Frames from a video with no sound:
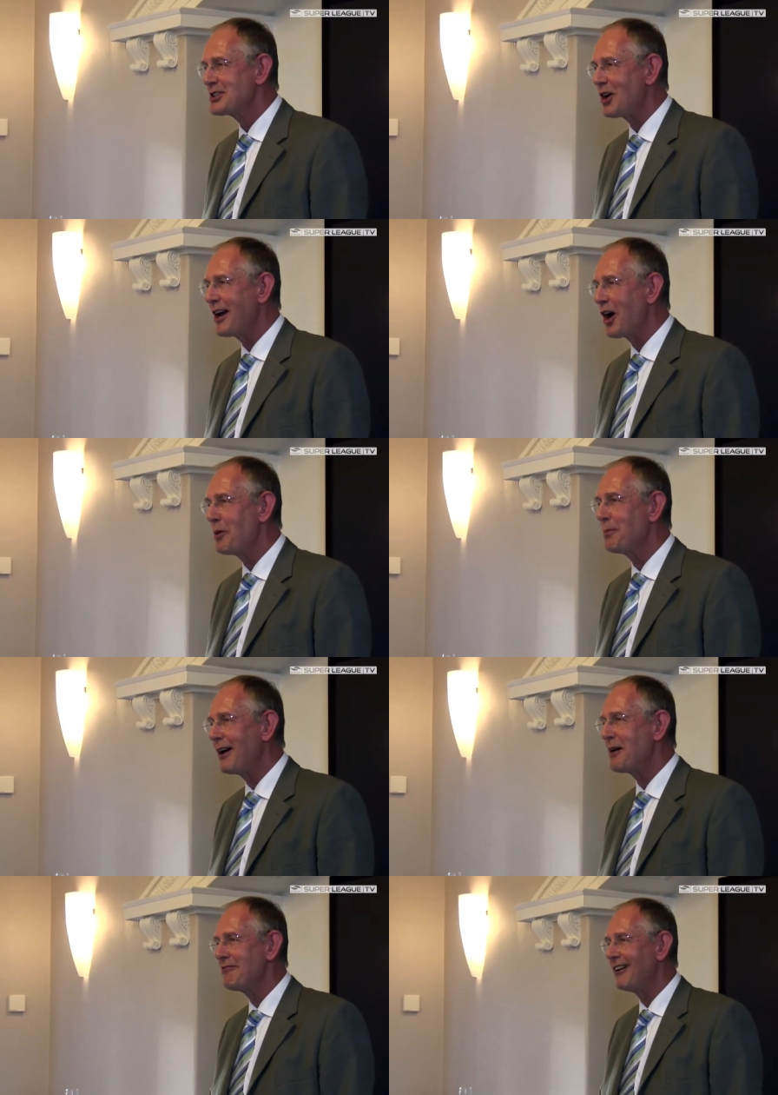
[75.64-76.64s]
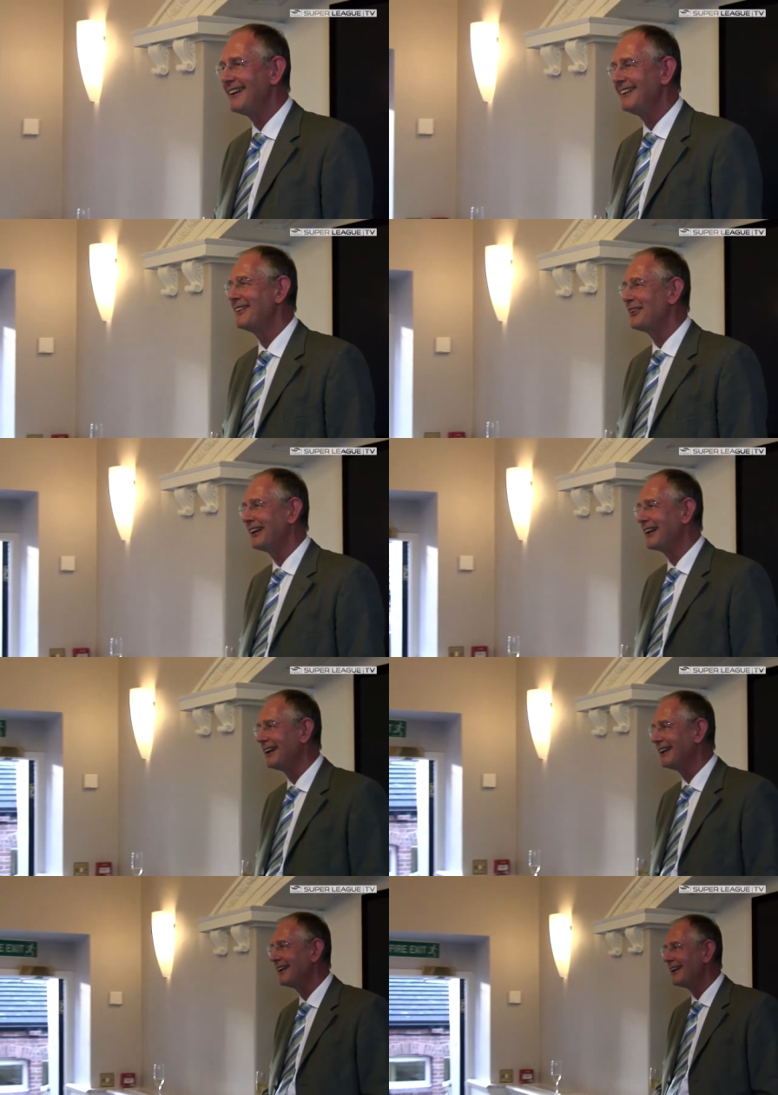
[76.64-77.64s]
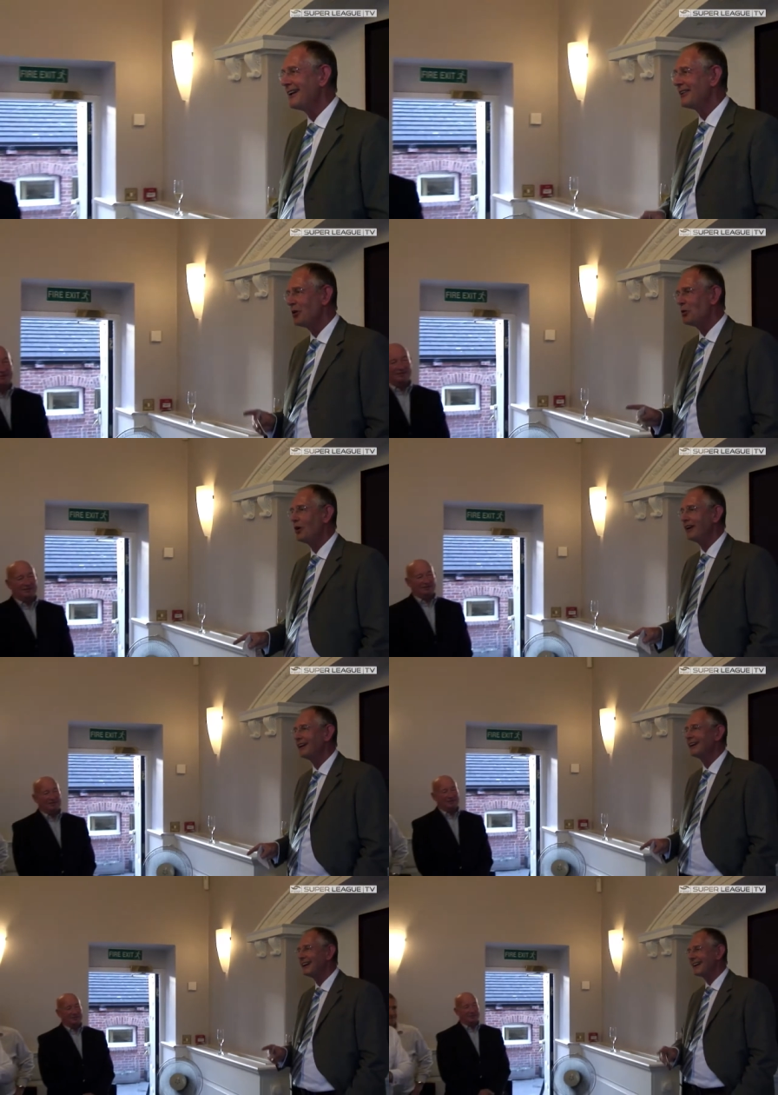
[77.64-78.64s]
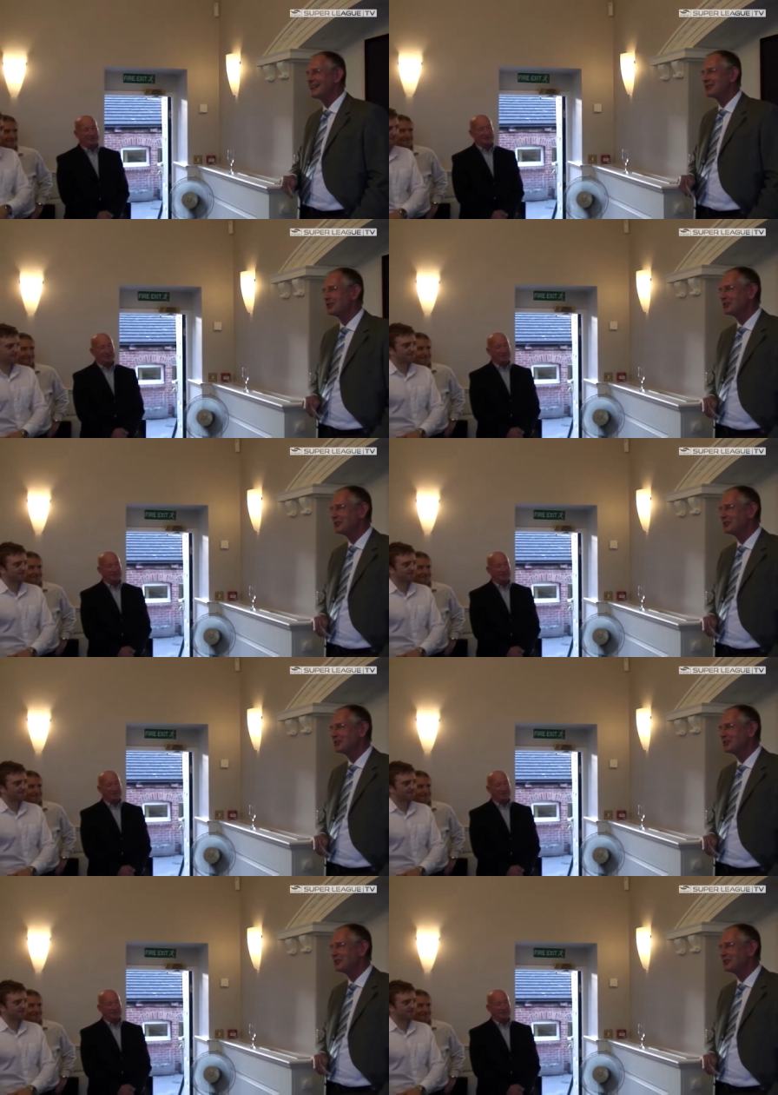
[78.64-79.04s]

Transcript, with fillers: So I hope I'm right in thinking that winning against